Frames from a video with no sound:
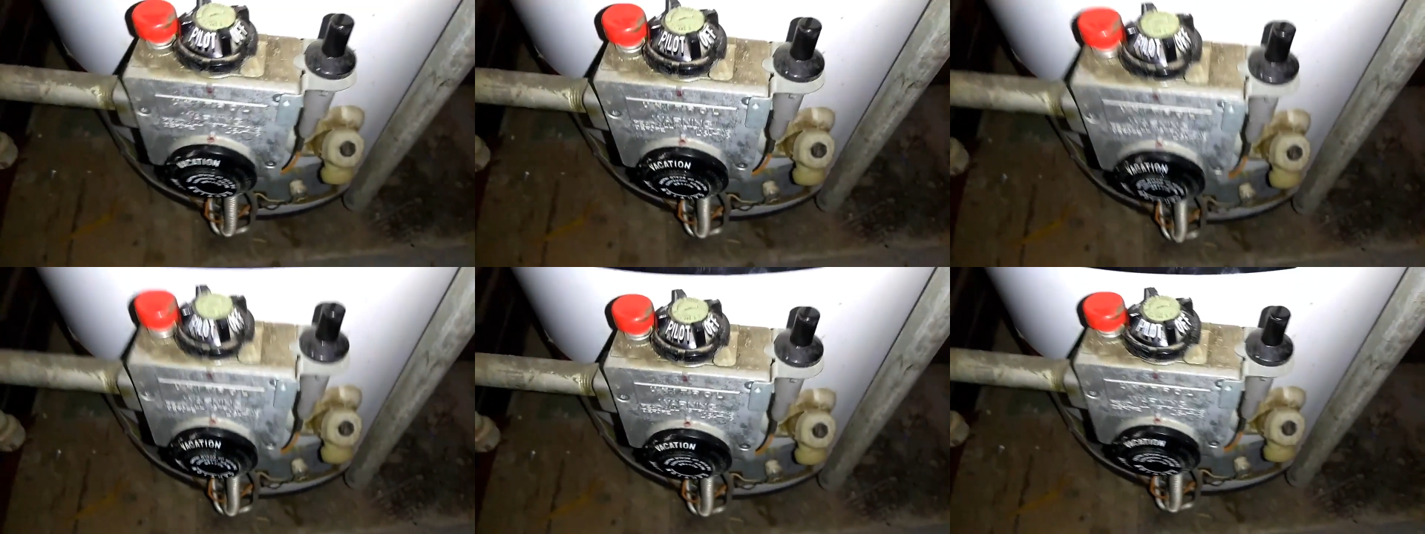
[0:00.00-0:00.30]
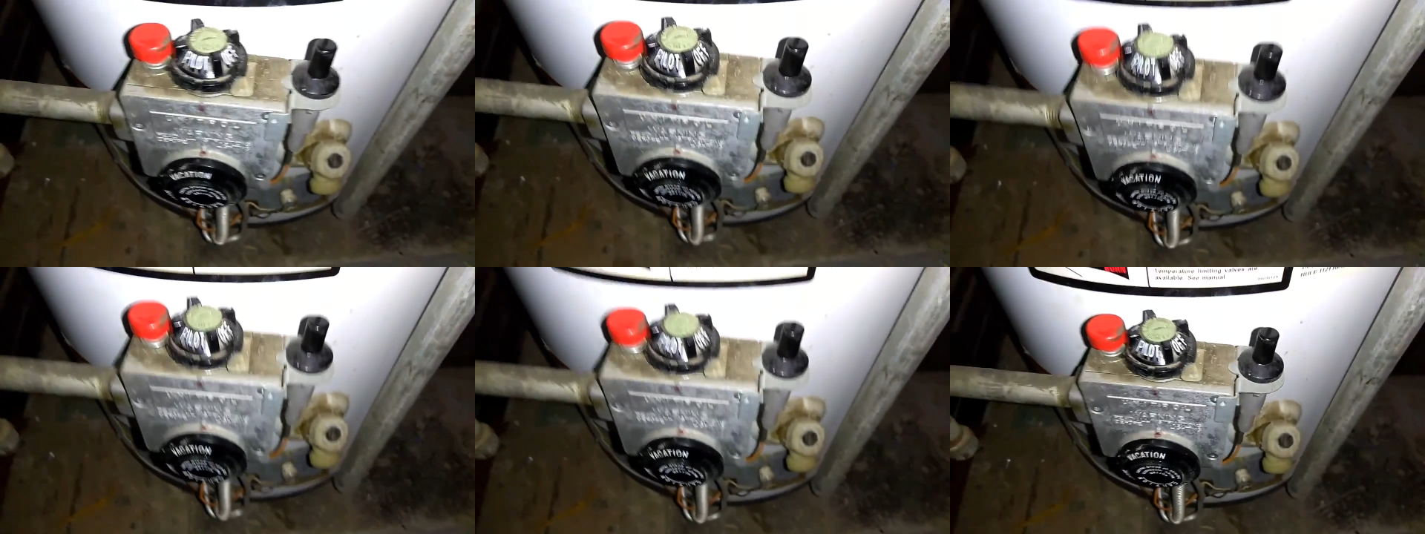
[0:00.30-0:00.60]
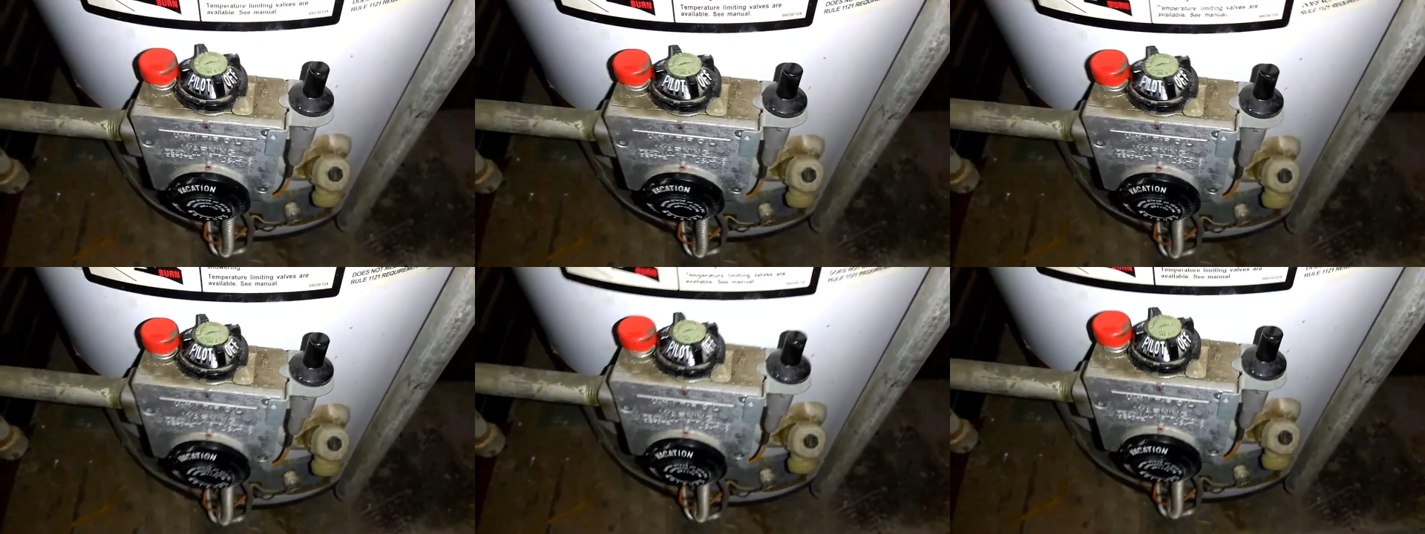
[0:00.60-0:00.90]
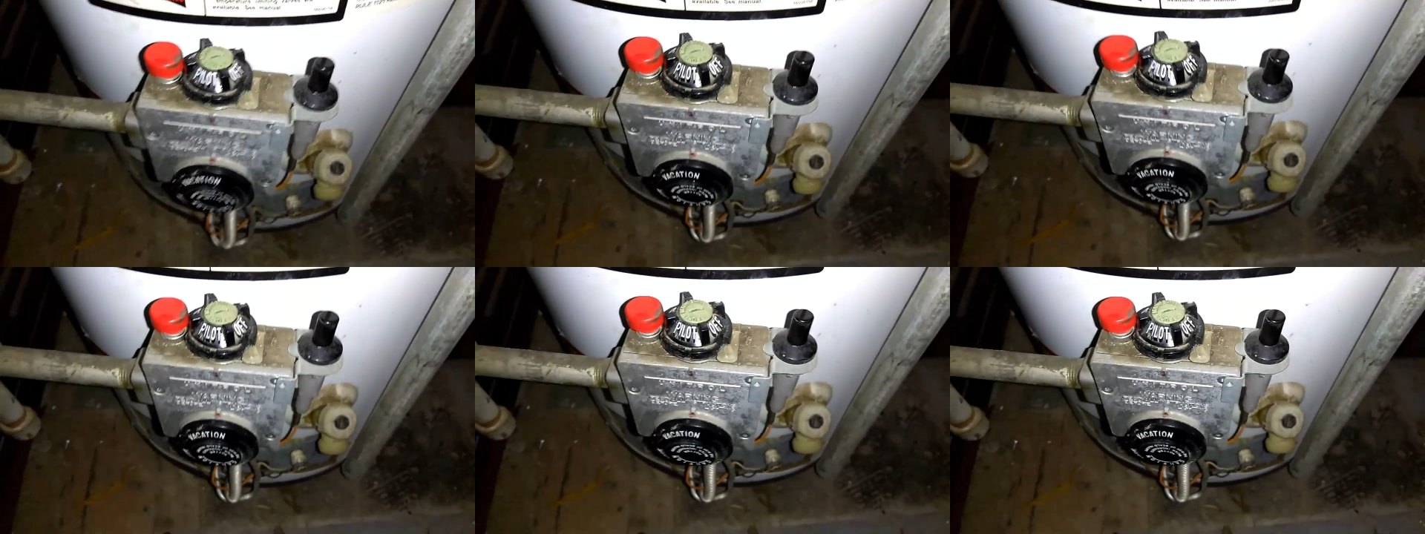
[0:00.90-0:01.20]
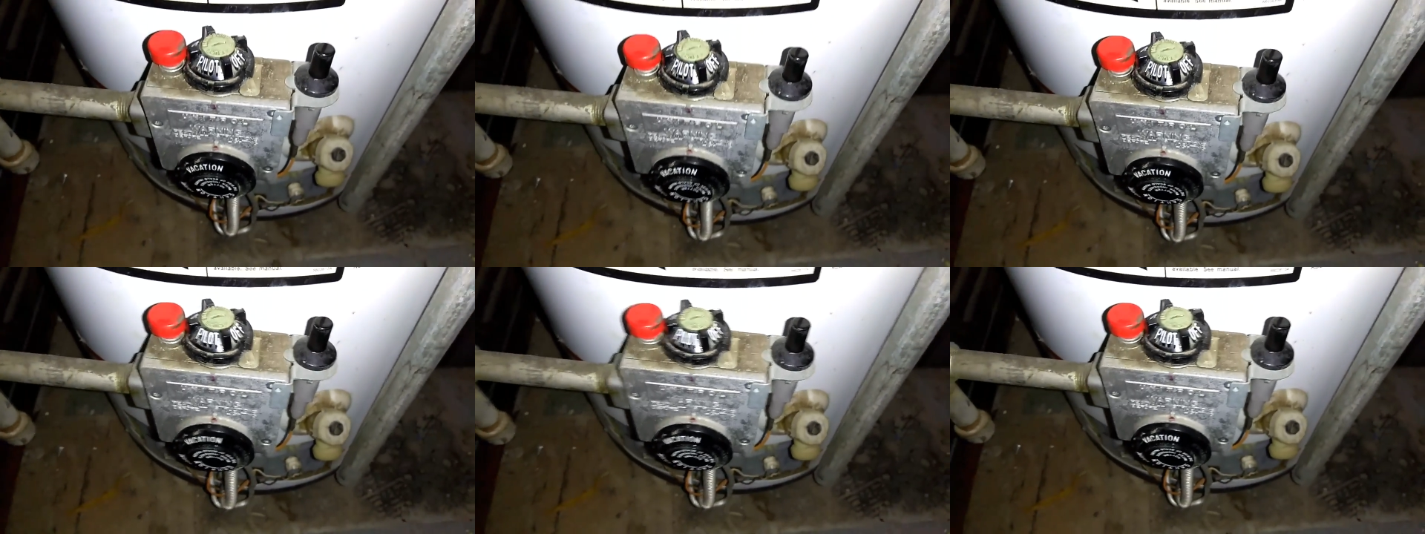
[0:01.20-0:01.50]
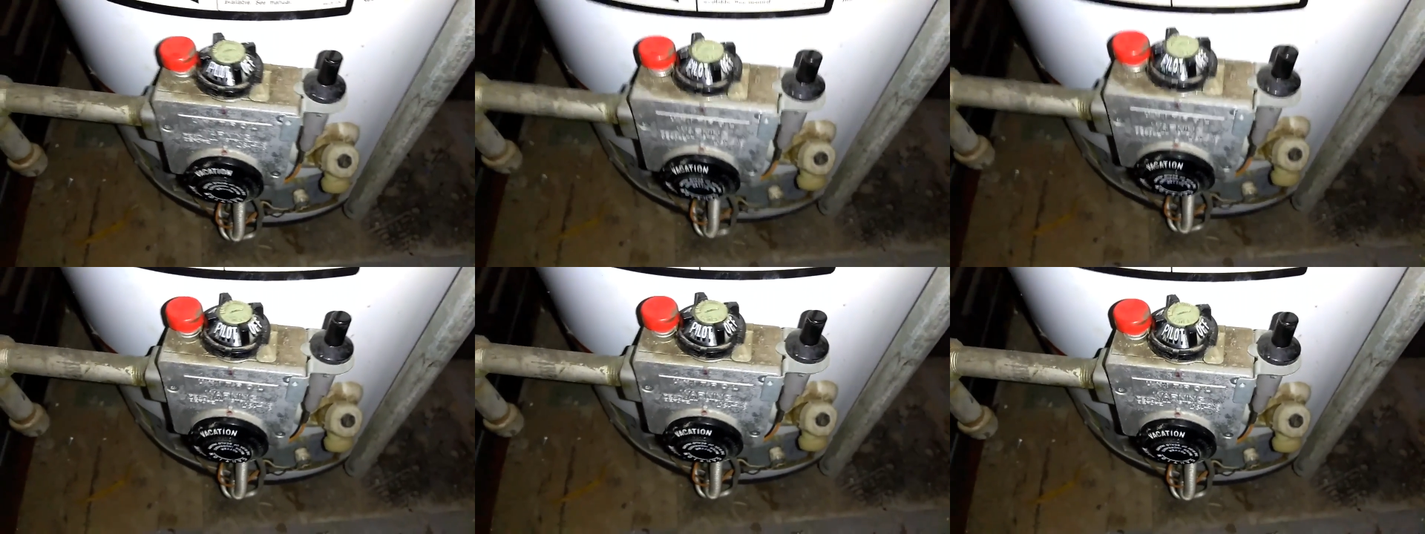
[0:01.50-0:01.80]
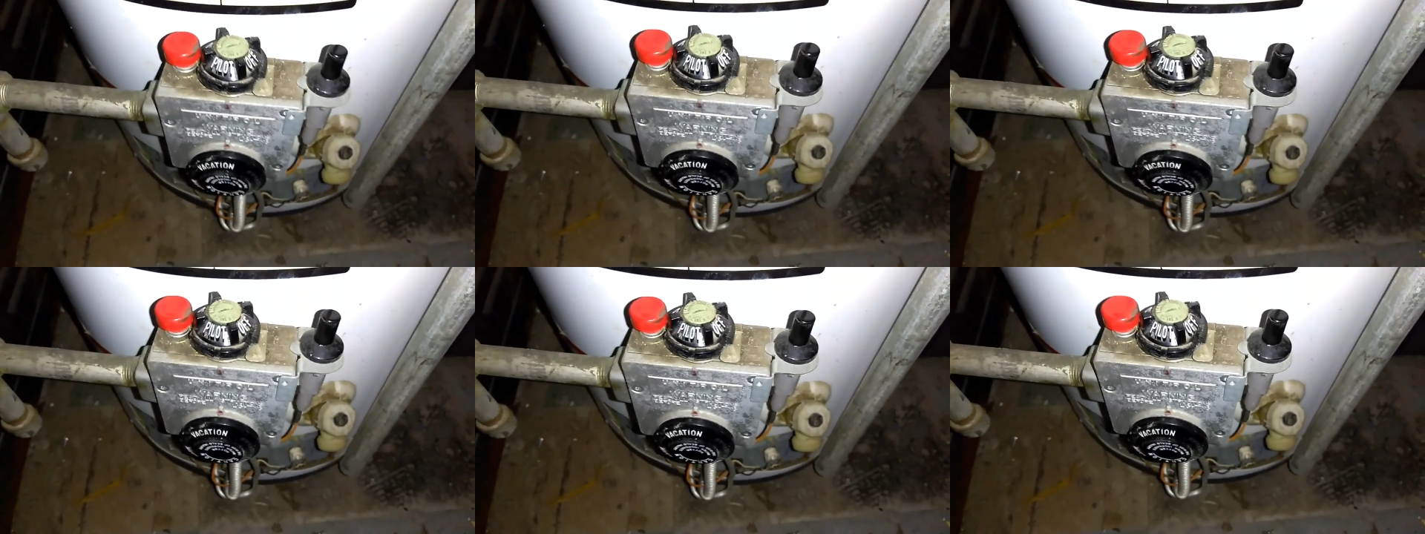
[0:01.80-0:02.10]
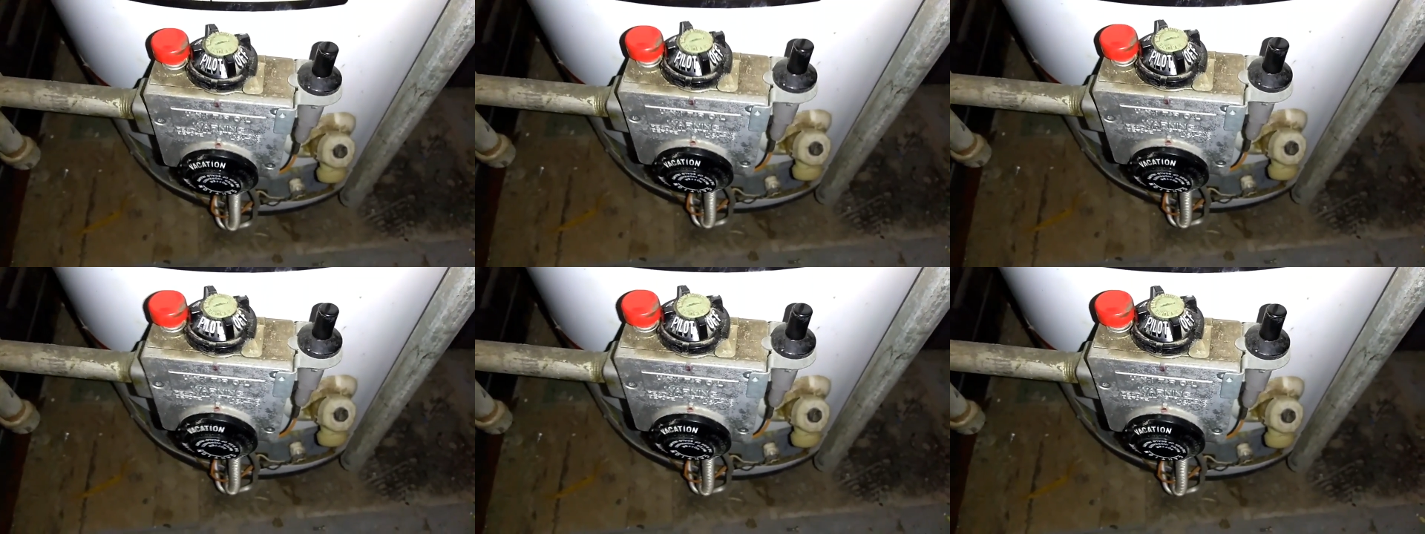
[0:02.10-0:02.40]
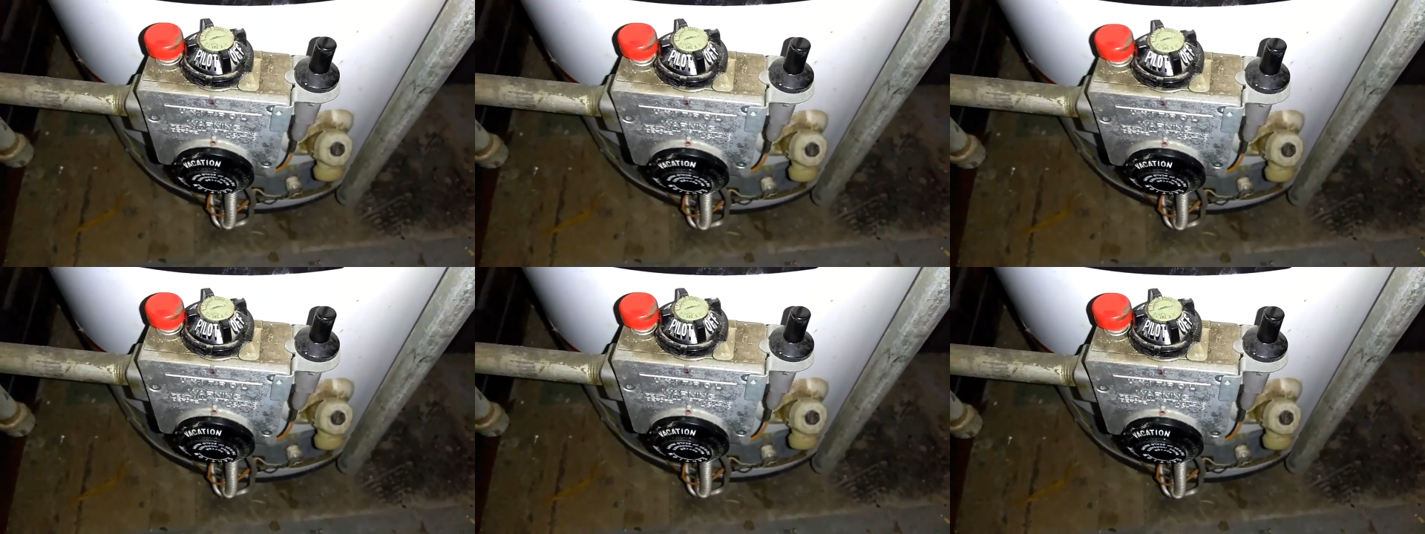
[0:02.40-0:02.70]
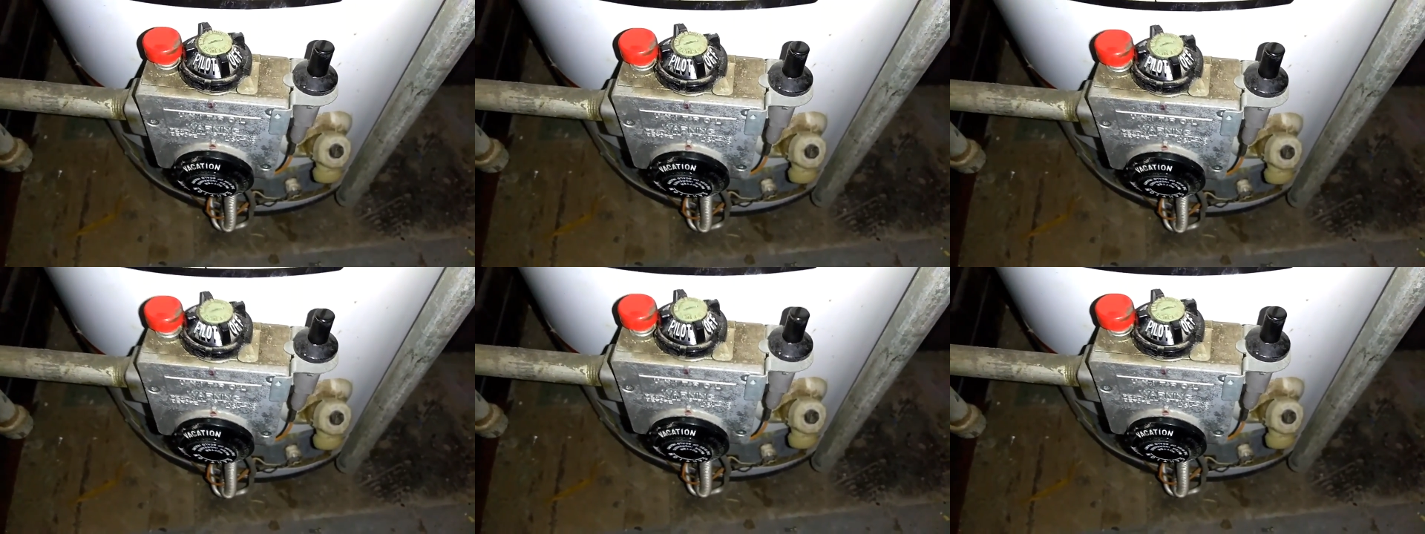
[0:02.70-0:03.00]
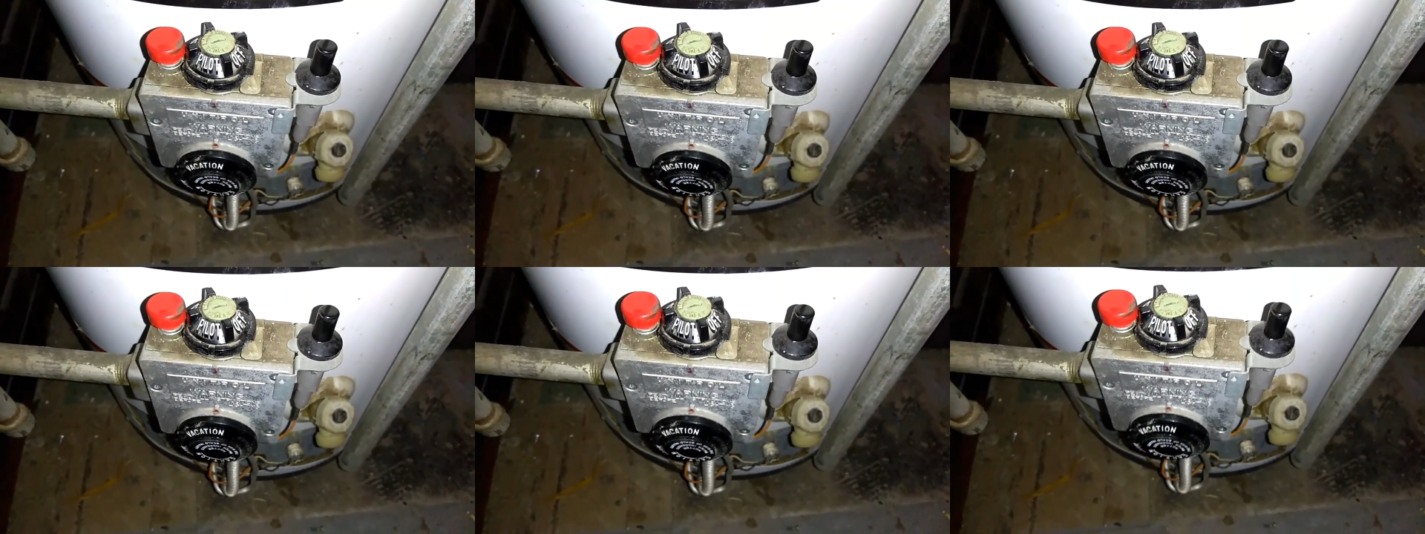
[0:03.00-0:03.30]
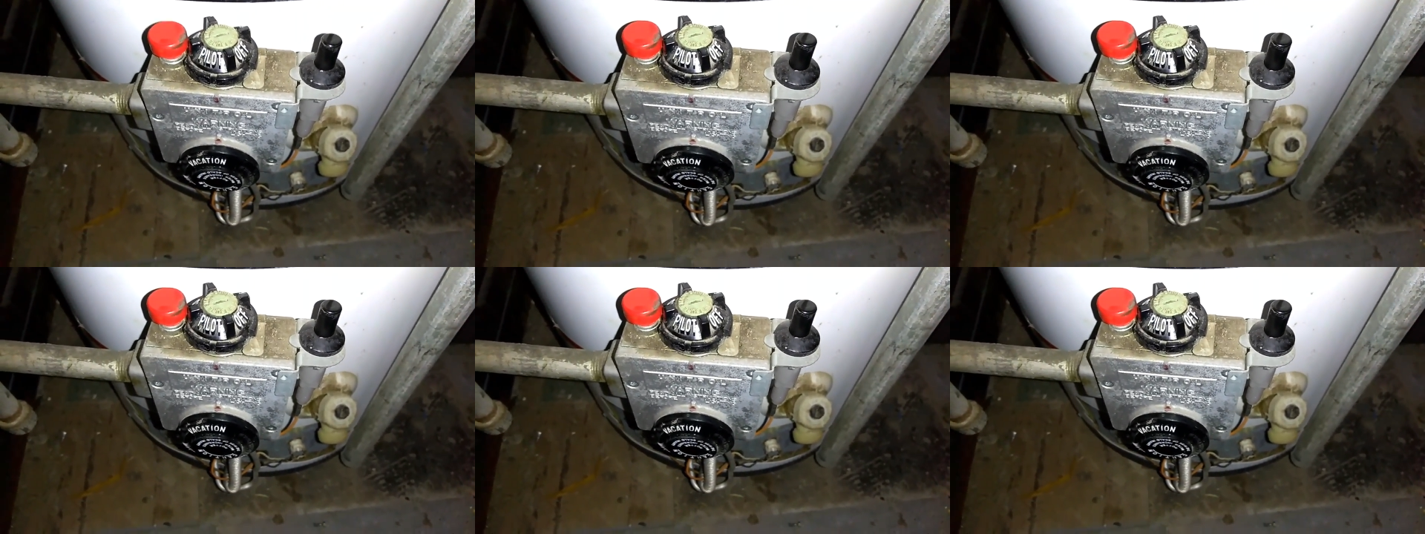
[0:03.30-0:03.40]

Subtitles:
No face is visible, so there are no lips to read.